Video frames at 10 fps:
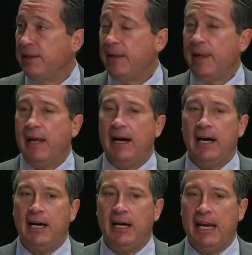Right.
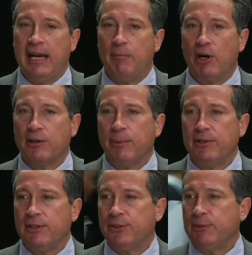And market
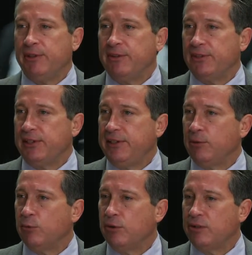participants, I
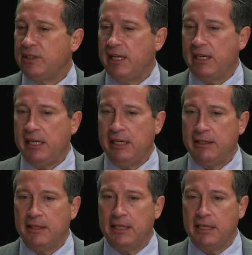think, were
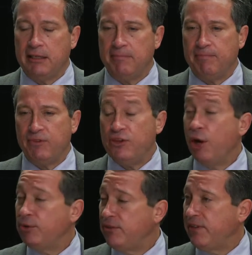taking
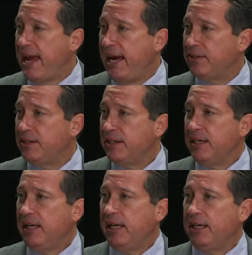note of that
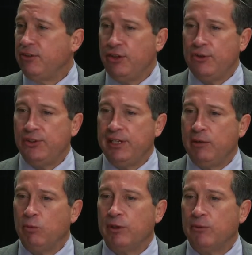and
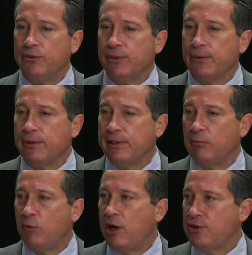using what was occurring
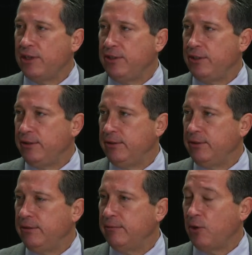in Washington
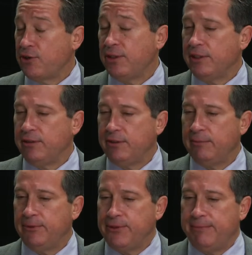
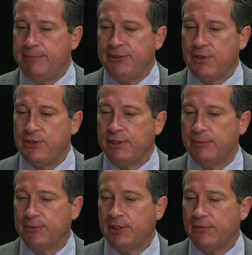to position
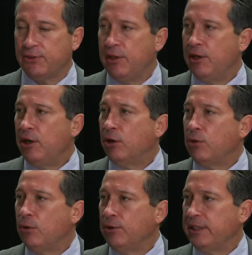themselves
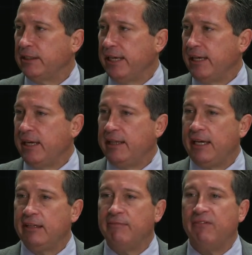accordingly. And
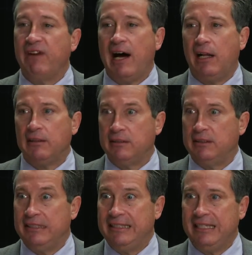then vol
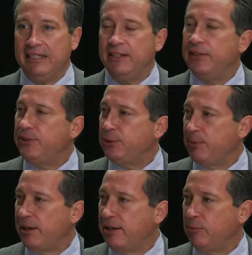indeed did
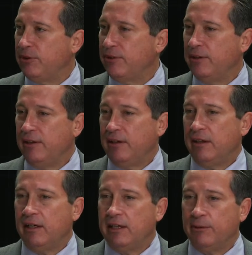spike with
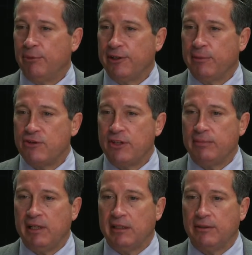the
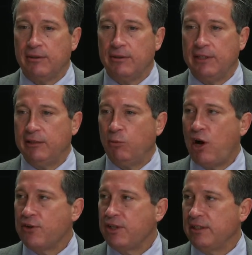brinkmanship that occurred in
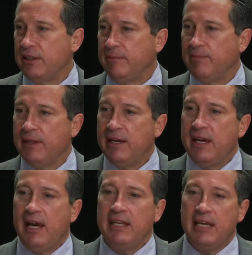Washington.
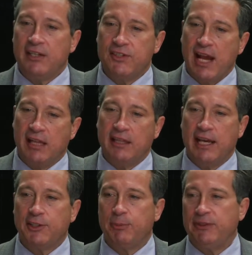And yes, now that
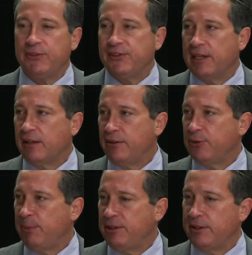that's been settled,
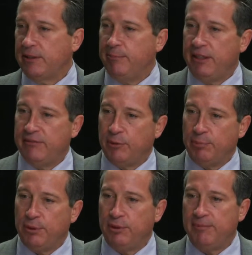there's been a bit of a
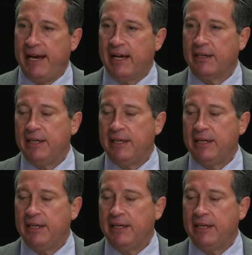pullback.